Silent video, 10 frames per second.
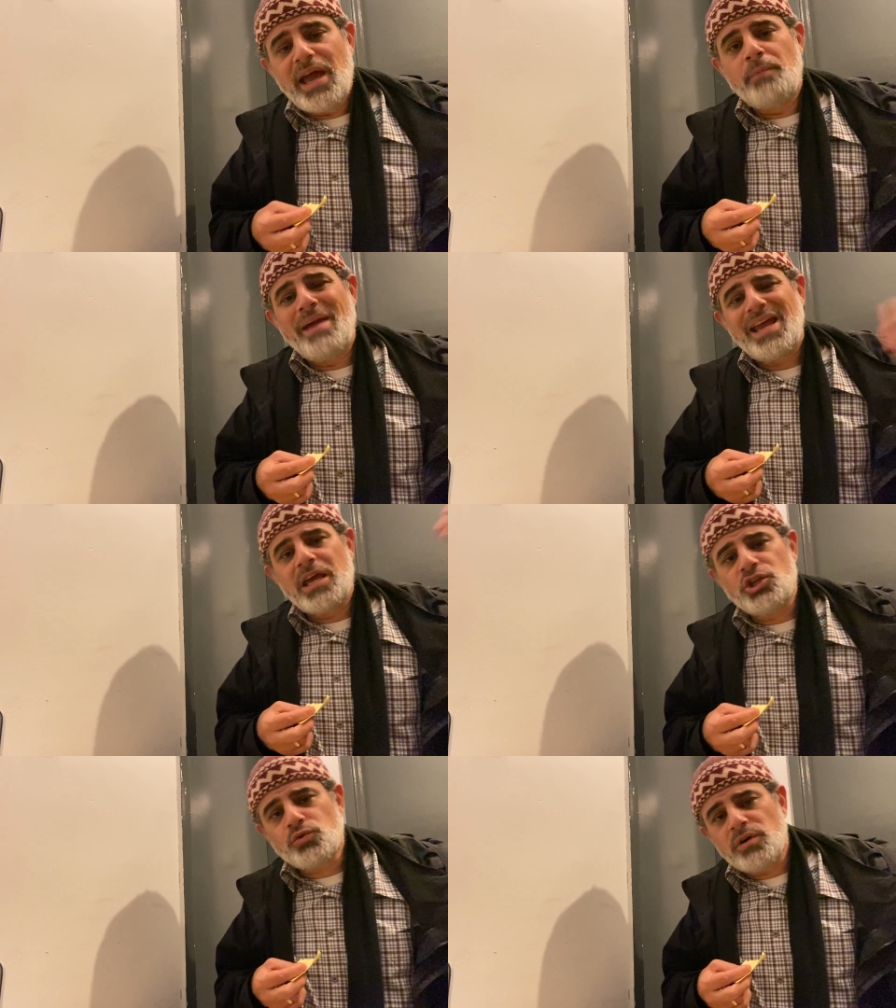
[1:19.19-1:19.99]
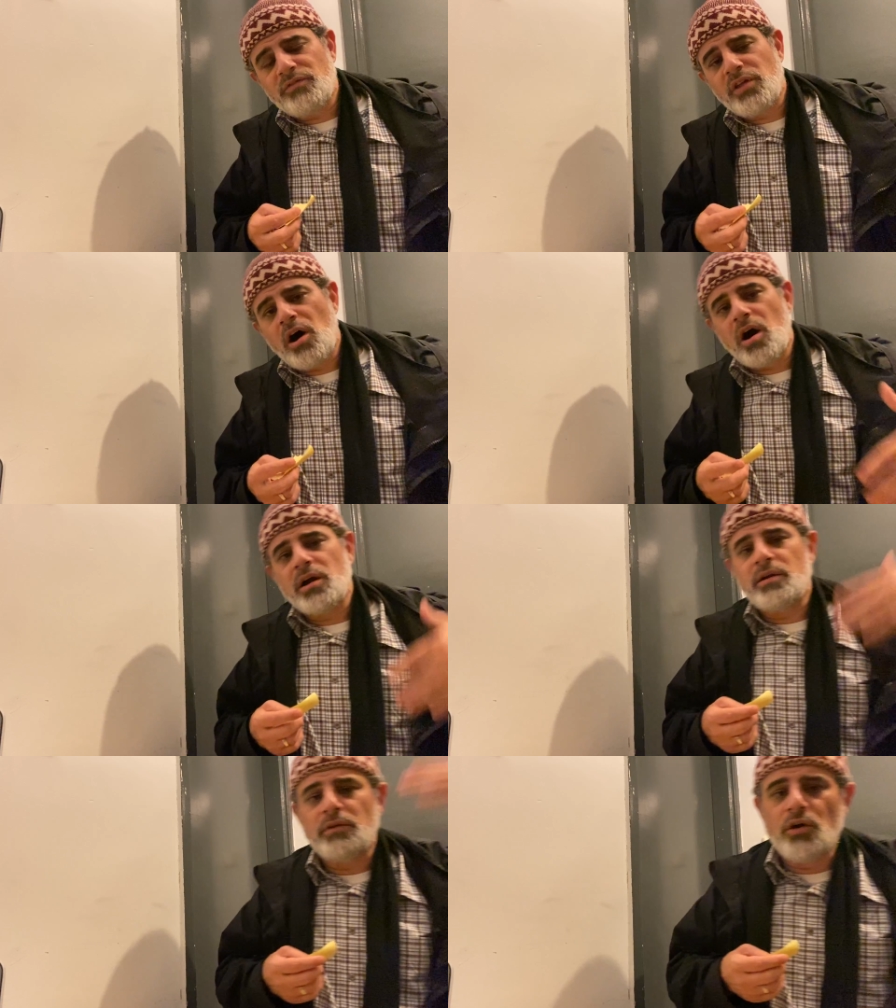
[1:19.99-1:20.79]
and make hijra of the
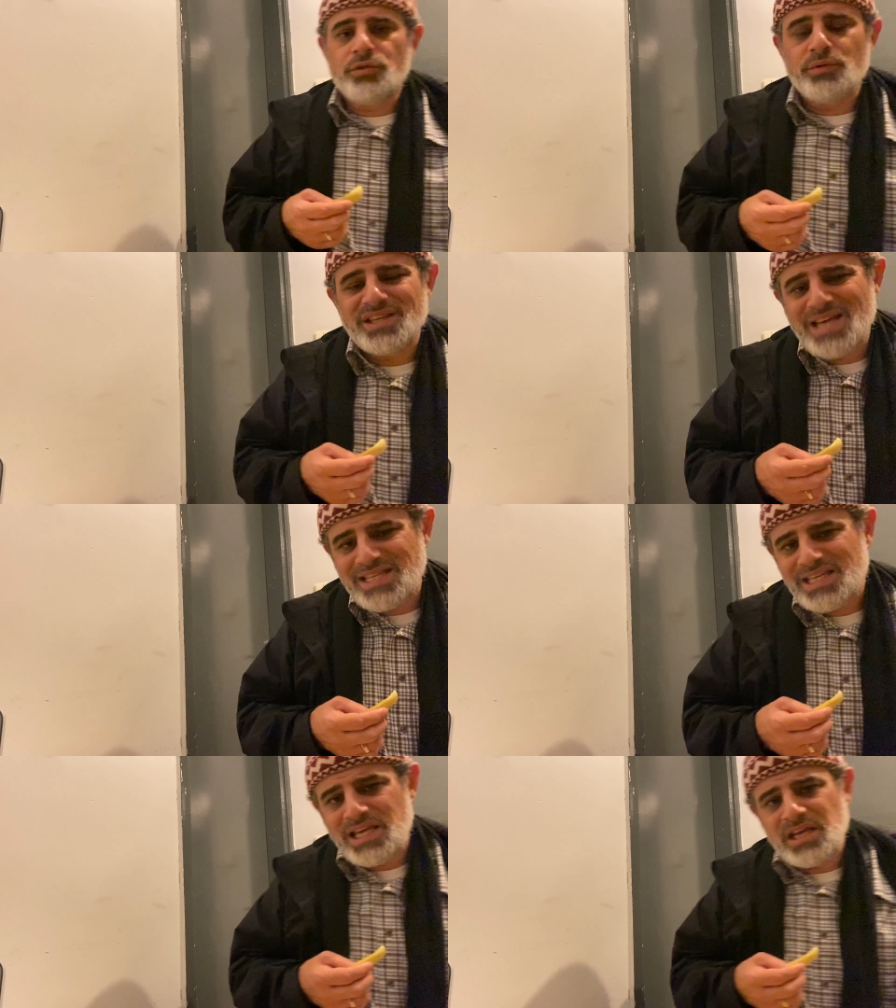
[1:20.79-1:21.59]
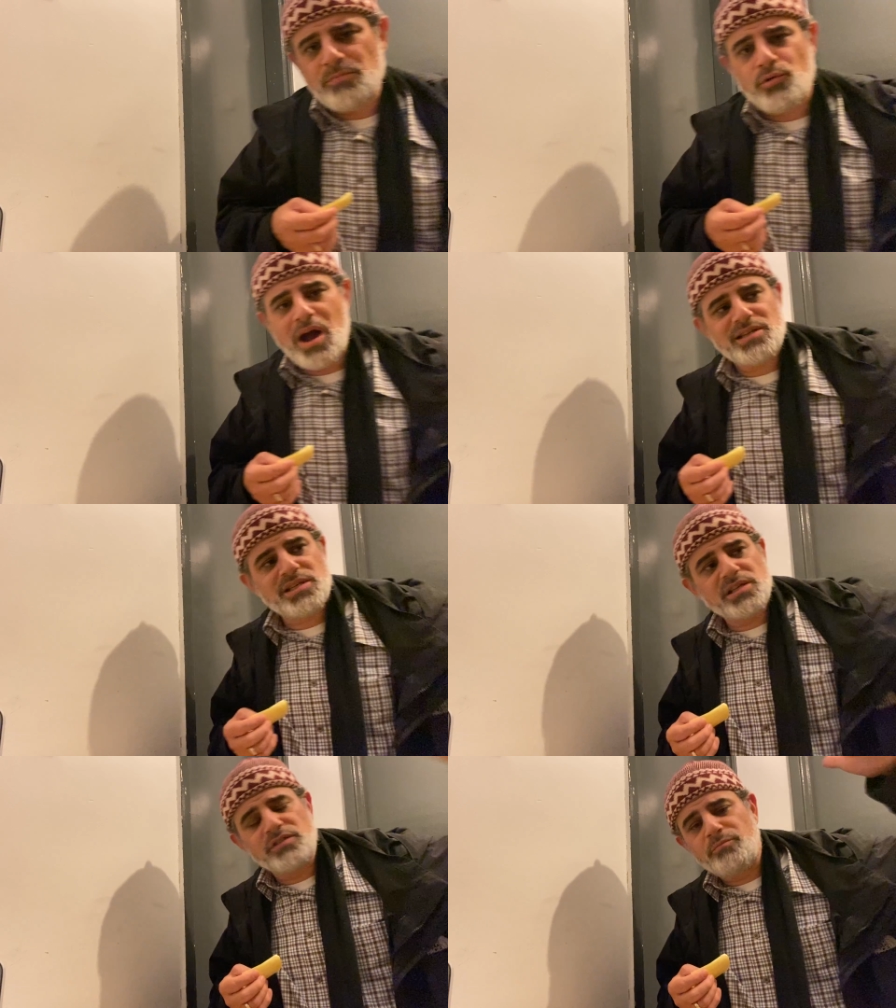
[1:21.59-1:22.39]
heart and go through the tazkiyah
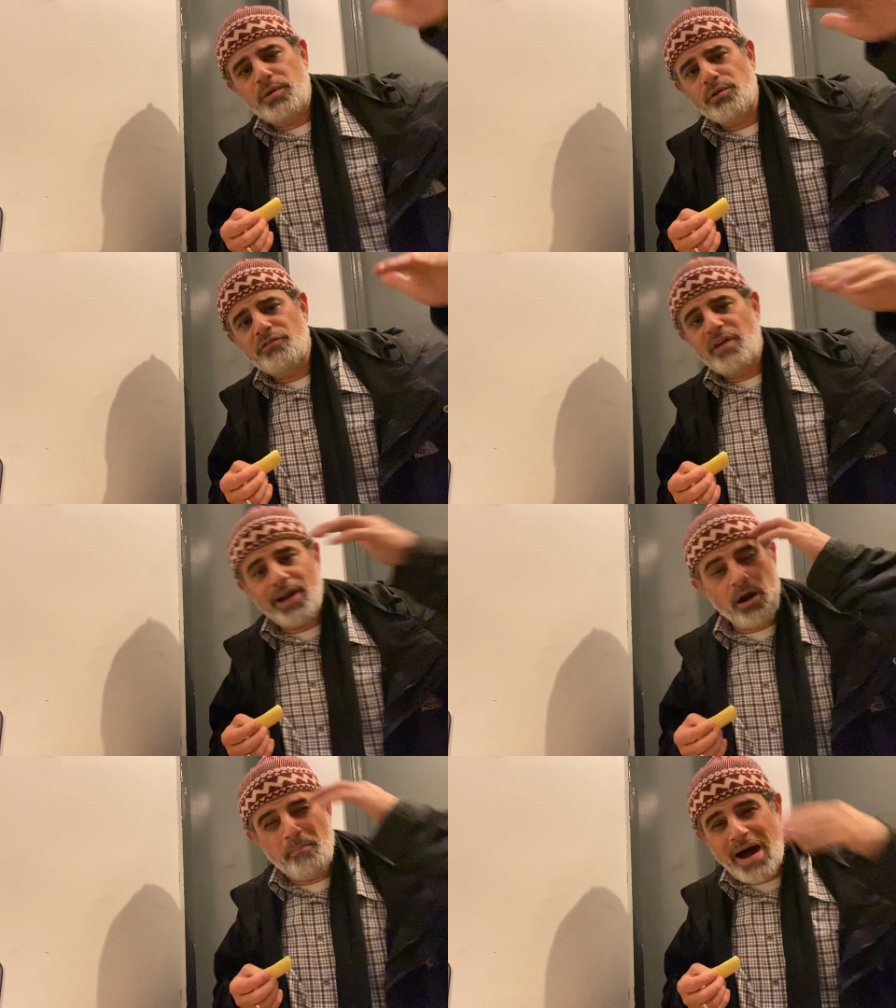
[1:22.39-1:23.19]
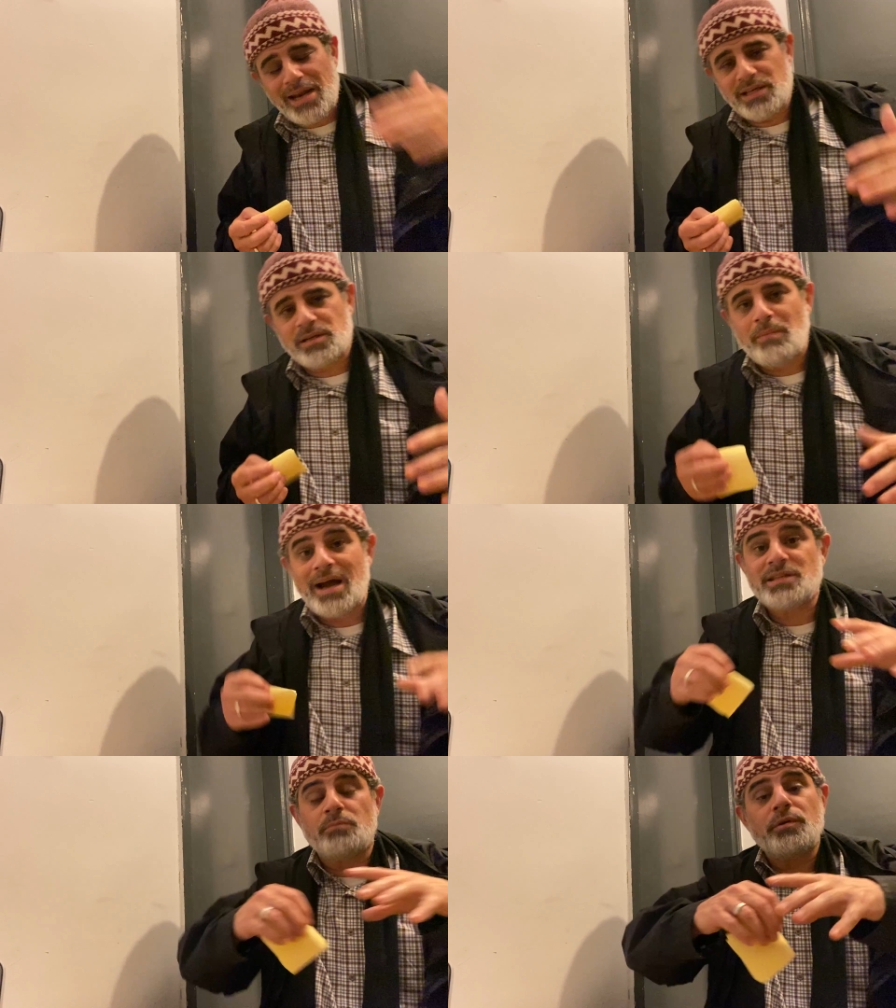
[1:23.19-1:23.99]
process of purifying our bodies and
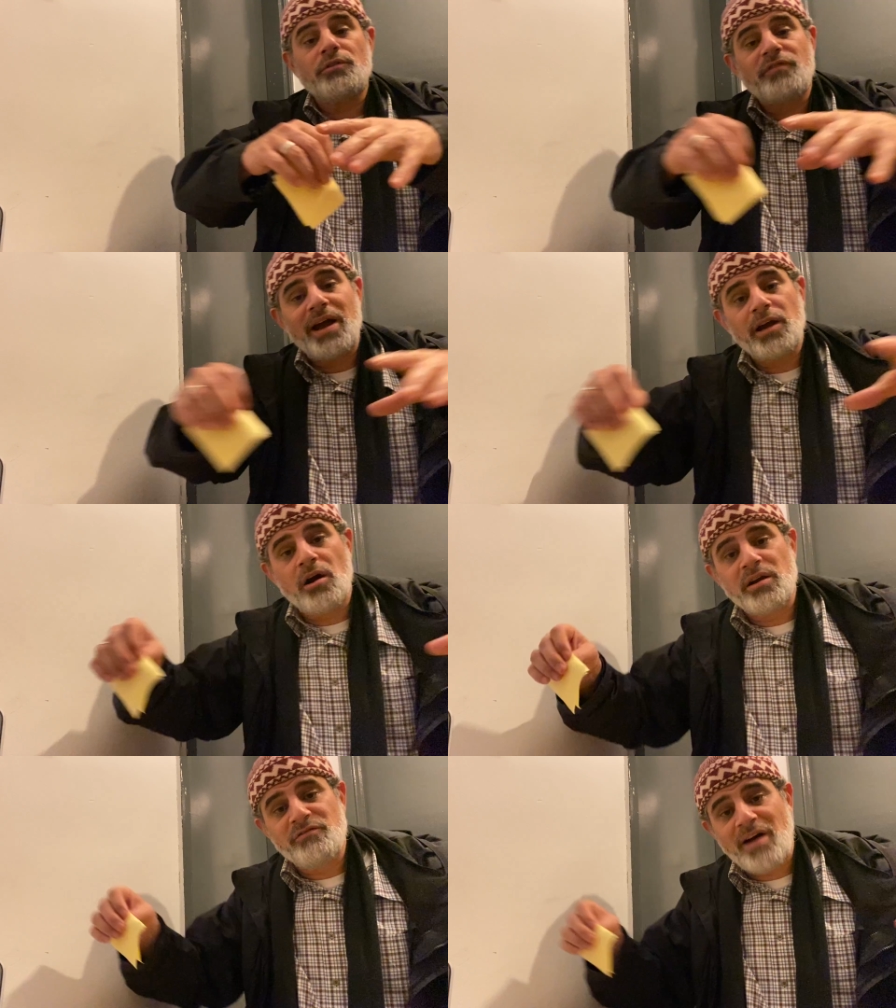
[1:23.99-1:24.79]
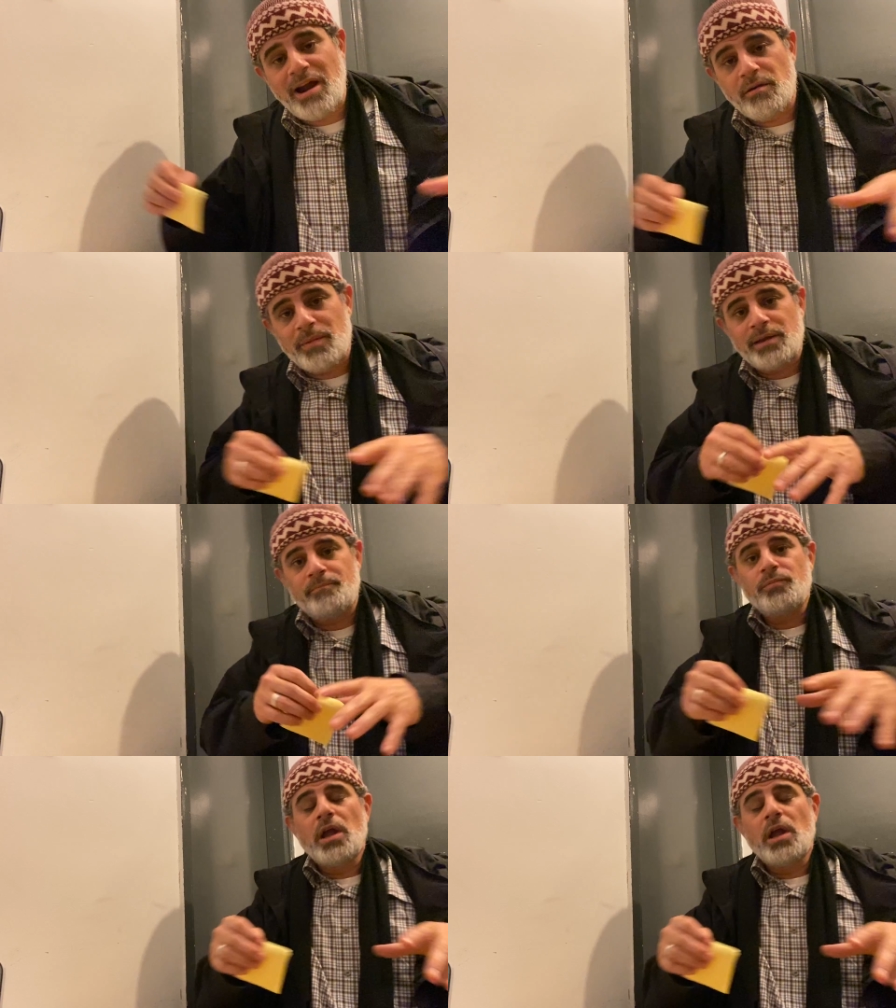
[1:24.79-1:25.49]
minds and purifying our environment